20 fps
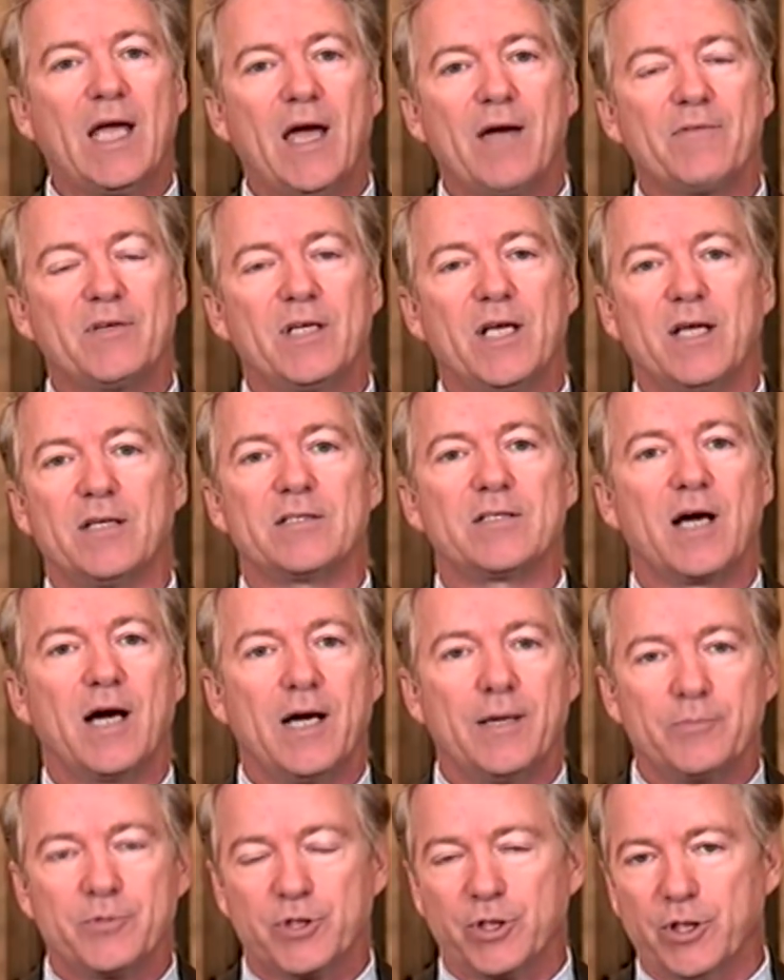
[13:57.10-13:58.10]
haven't had
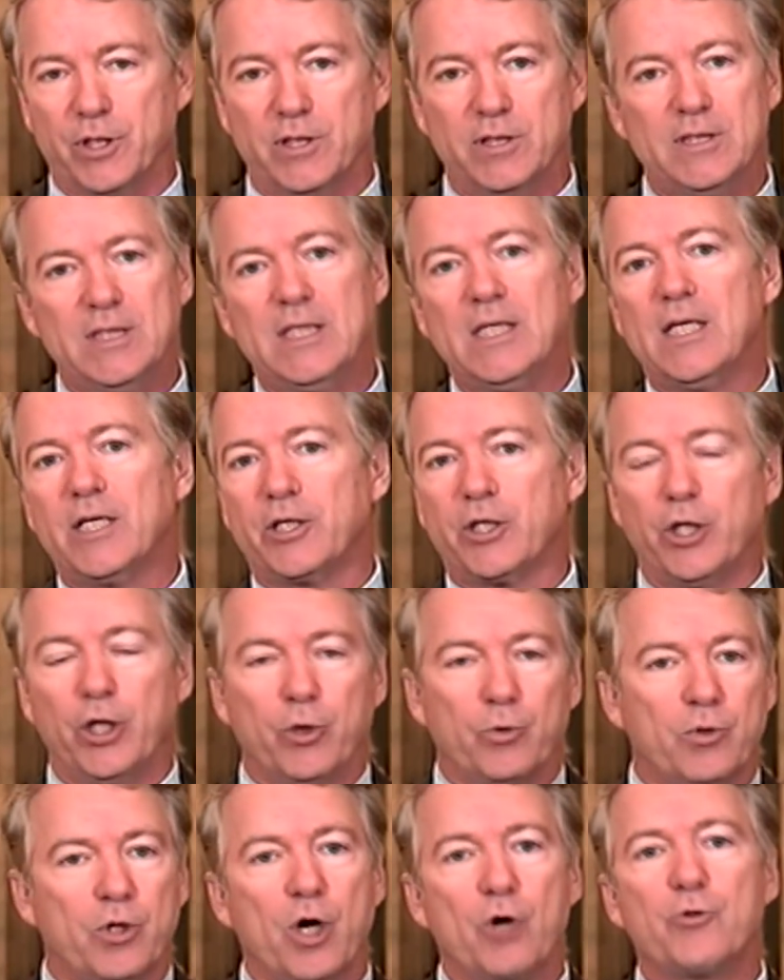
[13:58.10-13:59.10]
time to, you
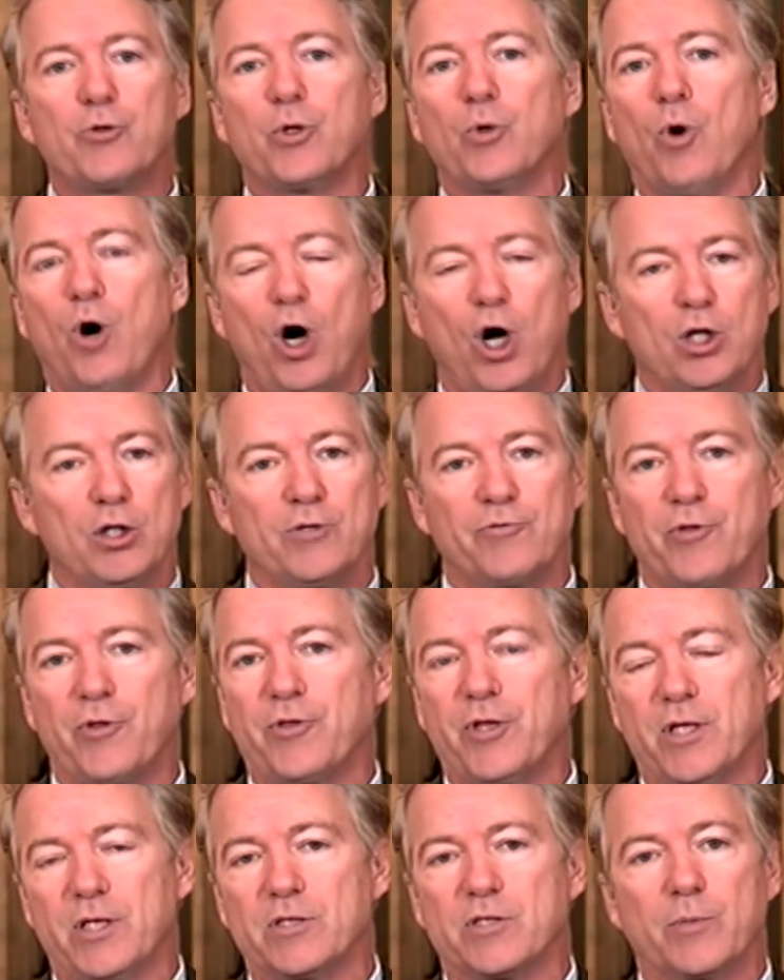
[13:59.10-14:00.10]
know, go through all of
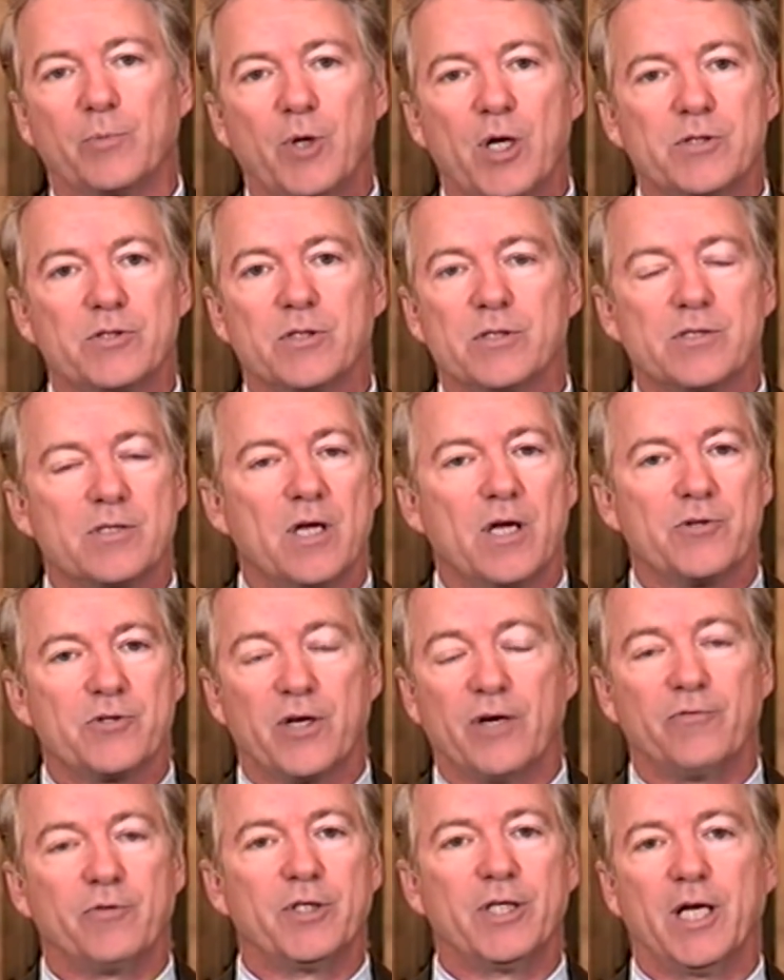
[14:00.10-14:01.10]
the things the president
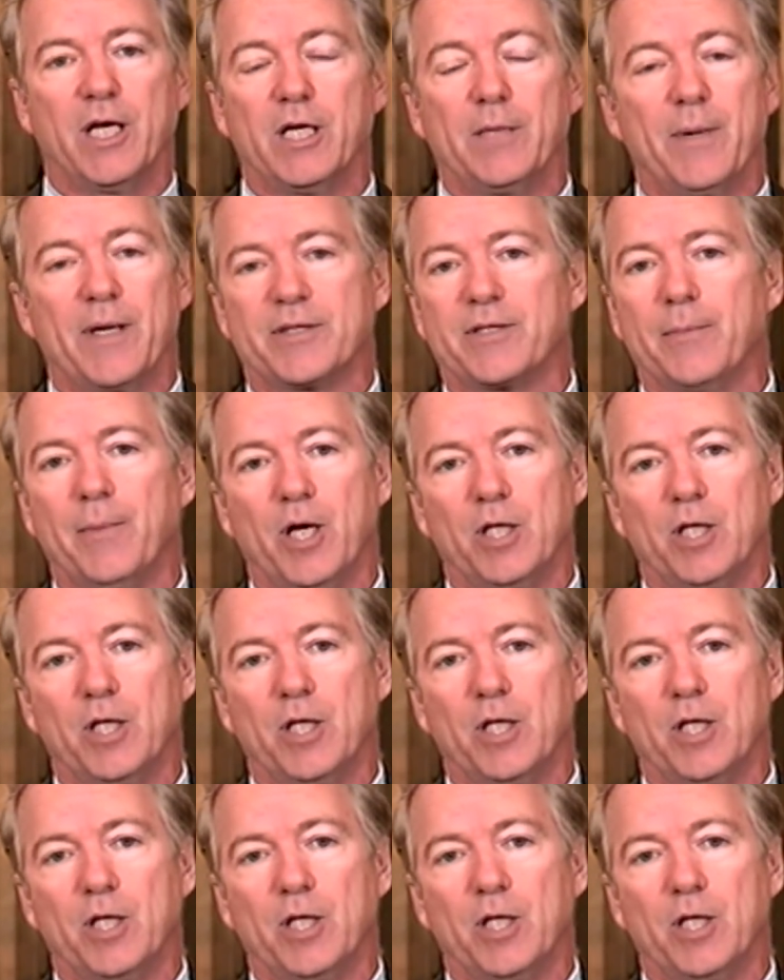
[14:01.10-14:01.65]
says every day about the